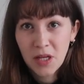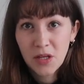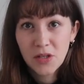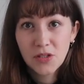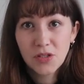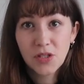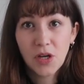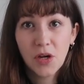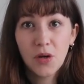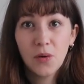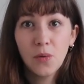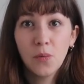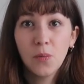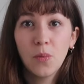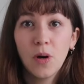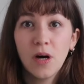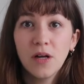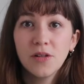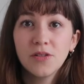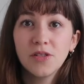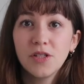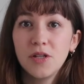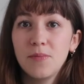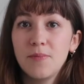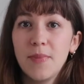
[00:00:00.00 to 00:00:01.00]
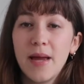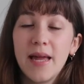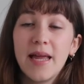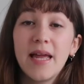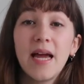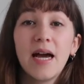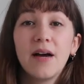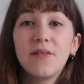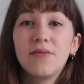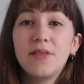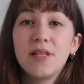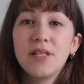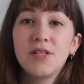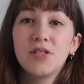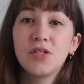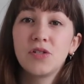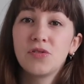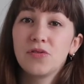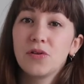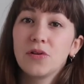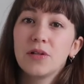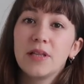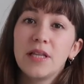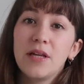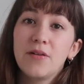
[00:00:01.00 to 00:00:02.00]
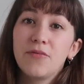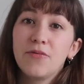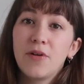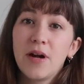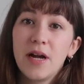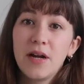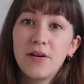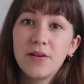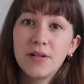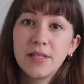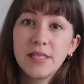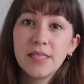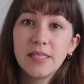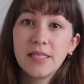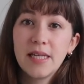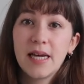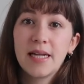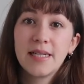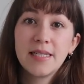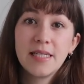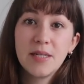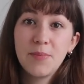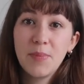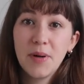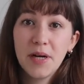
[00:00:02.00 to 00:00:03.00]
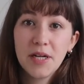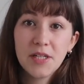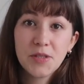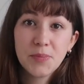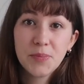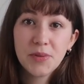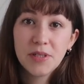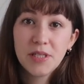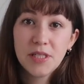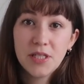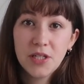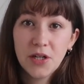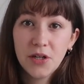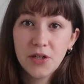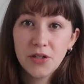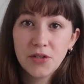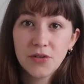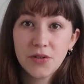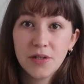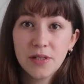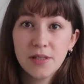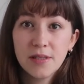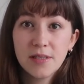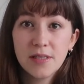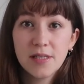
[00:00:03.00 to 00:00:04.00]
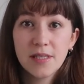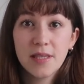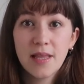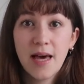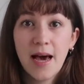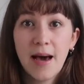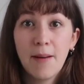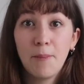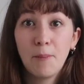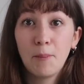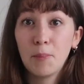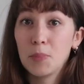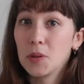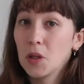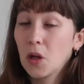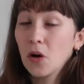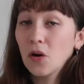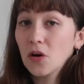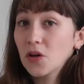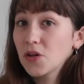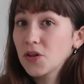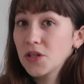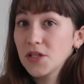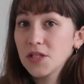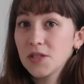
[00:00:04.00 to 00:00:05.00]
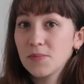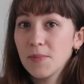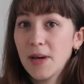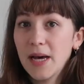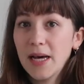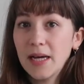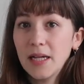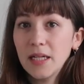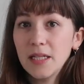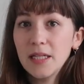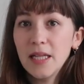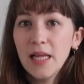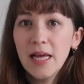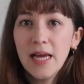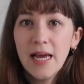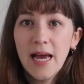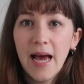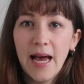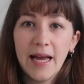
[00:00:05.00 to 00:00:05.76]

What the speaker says: So whilst you may have these strongly fragranced antiperspirant deodorants that block the smell